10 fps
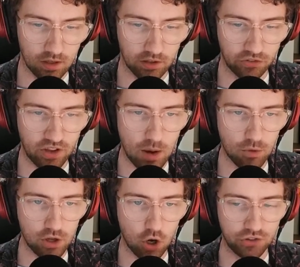Sam
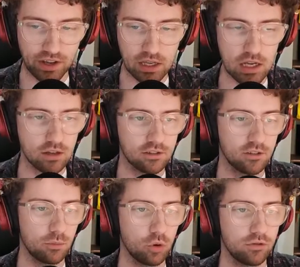with a hot take here
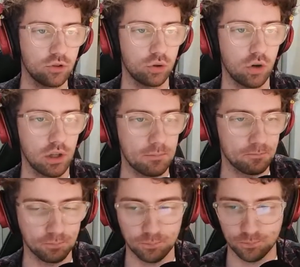on Bruno Fornaroli.
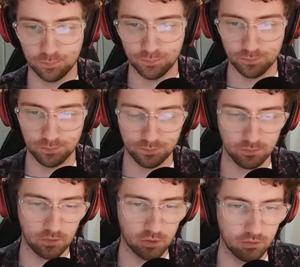
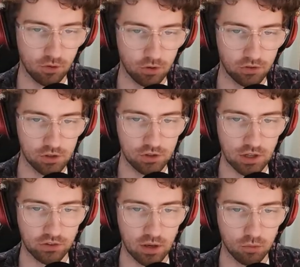Some folks in the
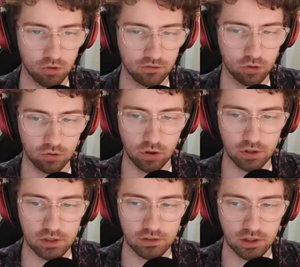chat saying Bruno
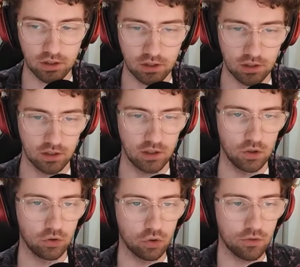Fornaroli
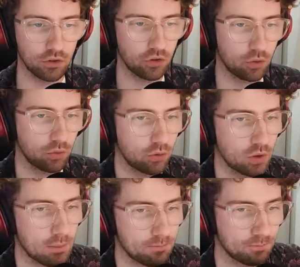deserves a Socceroos
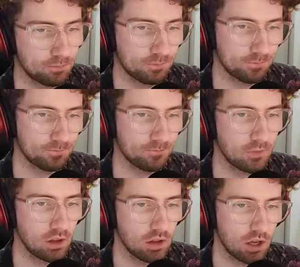call-up.
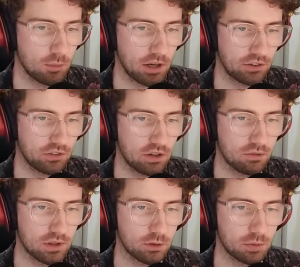I might get stick
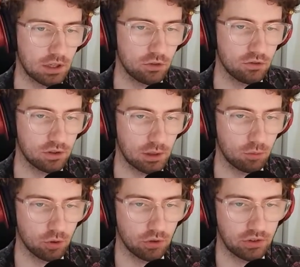for this, but I do feel like
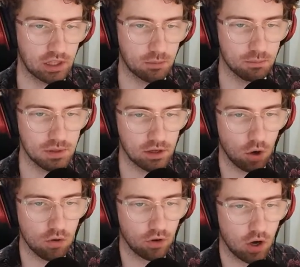Bruno's getting a bit
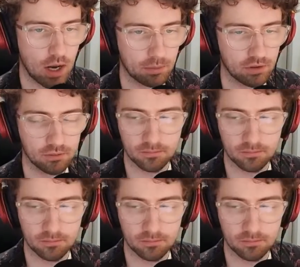overhyped.